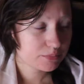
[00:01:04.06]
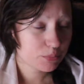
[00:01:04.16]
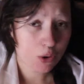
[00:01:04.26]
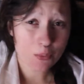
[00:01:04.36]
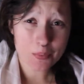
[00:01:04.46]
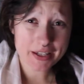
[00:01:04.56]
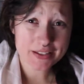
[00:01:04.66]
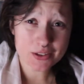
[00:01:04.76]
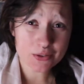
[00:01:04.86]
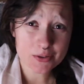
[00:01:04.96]
probably
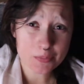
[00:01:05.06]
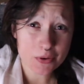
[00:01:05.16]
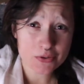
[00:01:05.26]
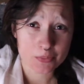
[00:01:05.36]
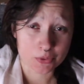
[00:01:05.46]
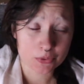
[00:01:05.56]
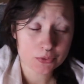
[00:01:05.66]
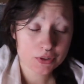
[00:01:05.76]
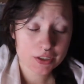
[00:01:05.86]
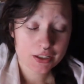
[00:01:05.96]
as soon as
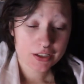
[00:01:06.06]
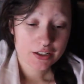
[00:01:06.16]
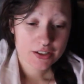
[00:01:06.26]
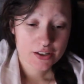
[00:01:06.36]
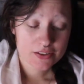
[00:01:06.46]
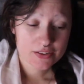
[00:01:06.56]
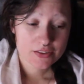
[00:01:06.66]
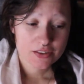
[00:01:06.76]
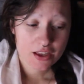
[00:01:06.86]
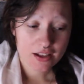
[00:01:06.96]
possible,
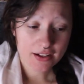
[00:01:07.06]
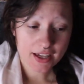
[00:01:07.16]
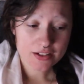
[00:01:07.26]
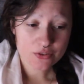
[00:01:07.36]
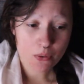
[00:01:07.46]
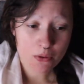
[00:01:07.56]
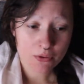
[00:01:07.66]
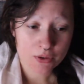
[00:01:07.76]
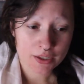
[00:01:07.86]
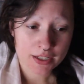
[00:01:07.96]
because later
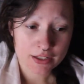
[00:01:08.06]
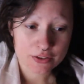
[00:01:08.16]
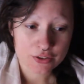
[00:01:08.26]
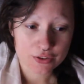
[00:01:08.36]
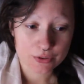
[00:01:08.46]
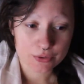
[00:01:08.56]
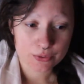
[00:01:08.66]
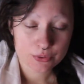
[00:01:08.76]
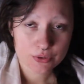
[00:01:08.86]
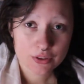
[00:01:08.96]
on I need
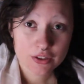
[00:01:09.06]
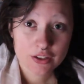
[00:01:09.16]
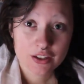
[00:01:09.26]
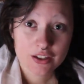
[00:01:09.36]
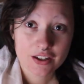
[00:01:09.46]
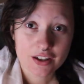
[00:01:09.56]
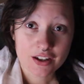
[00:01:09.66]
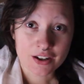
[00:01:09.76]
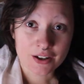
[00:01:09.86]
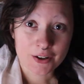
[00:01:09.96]
to
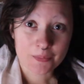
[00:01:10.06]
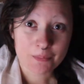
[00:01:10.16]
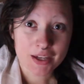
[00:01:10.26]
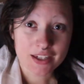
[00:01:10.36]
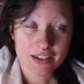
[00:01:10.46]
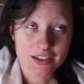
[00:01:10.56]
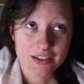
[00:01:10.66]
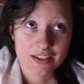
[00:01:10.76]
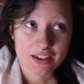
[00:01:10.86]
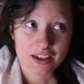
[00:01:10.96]
make
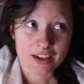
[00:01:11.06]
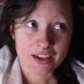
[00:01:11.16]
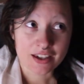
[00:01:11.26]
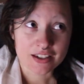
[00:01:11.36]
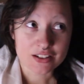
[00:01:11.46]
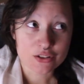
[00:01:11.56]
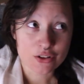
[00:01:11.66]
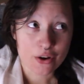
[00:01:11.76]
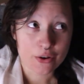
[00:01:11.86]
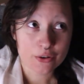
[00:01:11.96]
a
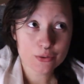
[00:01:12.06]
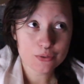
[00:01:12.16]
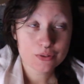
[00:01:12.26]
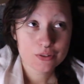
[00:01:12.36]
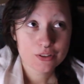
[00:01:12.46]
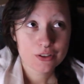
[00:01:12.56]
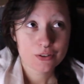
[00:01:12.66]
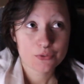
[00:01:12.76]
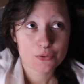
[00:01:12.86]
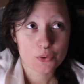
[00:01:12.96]
dough
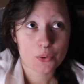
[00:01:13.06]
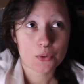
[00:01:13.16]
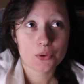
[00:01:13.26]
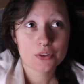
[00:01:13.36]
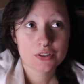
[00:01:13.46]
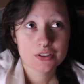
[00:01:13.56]
for...